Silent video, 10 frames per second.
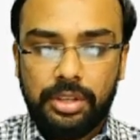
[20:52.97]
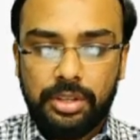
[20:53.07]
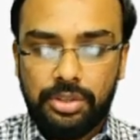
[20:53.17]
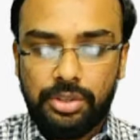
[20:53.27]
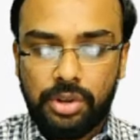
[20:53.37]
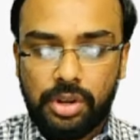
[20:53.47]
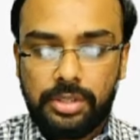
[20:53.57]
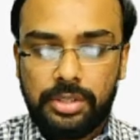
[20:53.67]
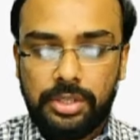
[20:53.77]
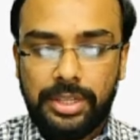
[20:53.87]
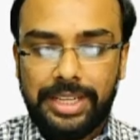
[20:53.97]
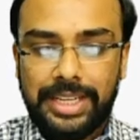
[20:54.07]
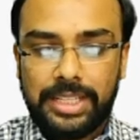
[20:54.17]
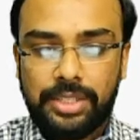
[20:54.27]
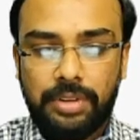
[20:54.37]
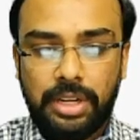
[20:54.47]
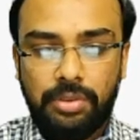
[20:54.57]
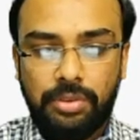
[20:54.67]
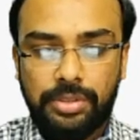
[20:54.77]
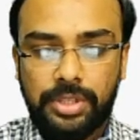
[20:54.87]
JOS, the test
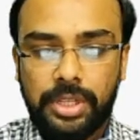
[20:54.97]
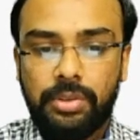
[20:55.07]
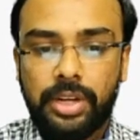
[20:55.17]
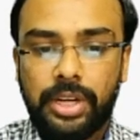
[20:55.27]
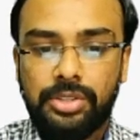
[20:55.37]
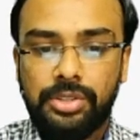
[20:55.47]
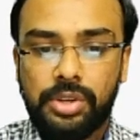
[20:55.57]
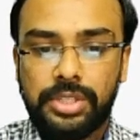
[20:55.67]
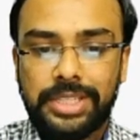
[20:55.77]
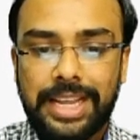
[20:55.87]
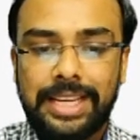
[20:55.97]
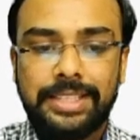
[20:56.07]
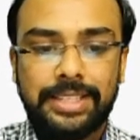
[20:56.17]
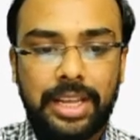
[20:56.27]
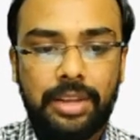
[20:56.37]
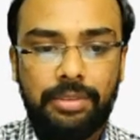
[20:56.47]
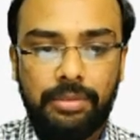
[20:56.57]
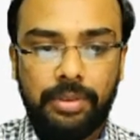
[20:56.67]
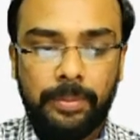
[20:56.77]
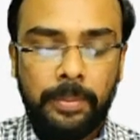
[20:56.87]
value was 0 and JOS likes
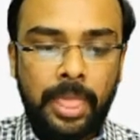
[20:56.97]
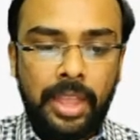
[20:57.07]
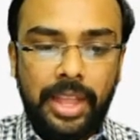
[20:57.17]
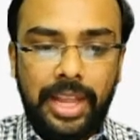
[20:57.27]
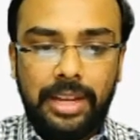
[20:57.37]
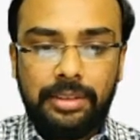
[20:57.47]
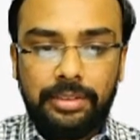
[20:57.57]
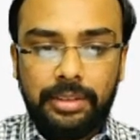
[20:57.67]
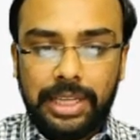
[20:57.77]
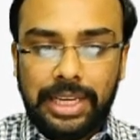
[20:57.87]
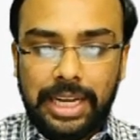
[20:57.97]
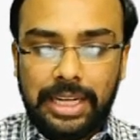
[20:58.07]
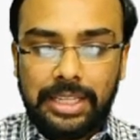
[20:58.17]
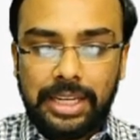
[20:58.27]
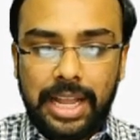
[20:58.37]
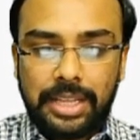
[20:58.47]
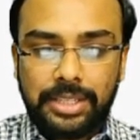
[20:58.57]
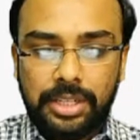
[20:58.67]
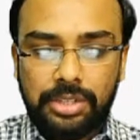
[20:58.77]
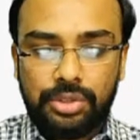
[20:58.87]
everyone, and at the
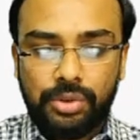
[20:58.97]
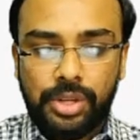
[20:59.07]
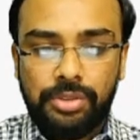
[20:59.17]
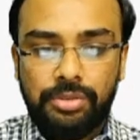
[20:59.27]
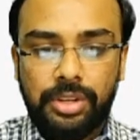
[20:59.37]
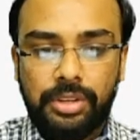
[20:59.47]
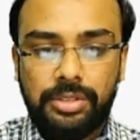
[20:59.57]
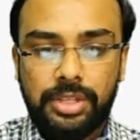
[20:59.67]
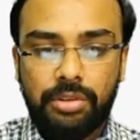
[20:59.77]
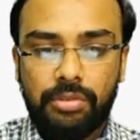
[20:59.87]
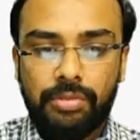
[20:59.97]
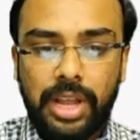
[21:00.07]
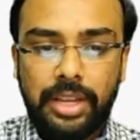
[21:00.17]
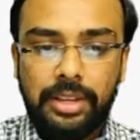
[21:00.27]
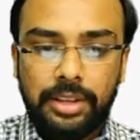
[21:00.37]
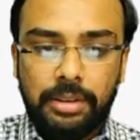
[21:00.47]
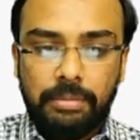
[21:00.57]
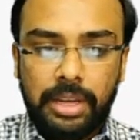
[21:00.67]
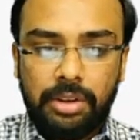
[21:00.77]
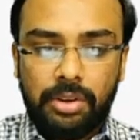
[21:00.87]
last it is showing you year 0. Why?
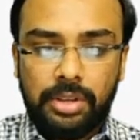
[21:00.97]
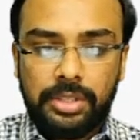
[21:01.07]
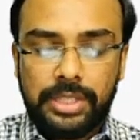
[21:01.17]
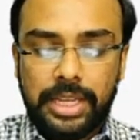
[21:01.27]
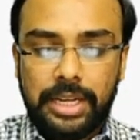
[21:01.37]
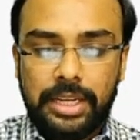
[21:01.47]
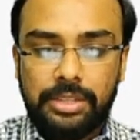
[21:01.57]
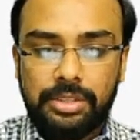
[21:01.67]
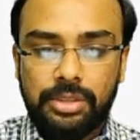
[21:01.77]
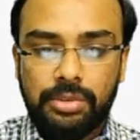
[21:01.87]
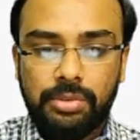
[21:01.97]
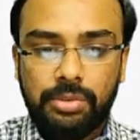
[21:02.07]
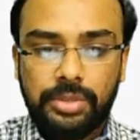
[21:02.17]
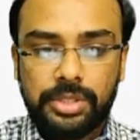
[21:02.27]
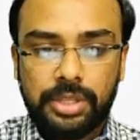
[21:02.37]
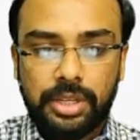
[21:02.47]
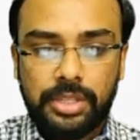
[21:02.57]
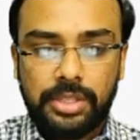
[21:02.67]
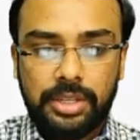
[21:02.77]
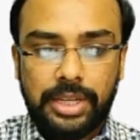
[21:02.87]
Because there is no
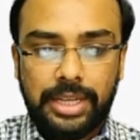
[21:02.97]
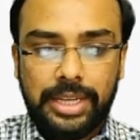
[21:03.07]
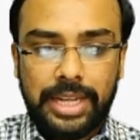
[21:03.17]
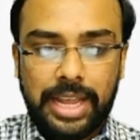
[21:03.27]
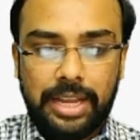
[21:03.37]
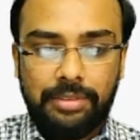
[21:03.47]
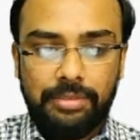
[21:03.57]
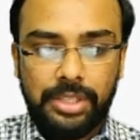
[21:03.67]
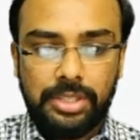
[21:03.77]
such tag which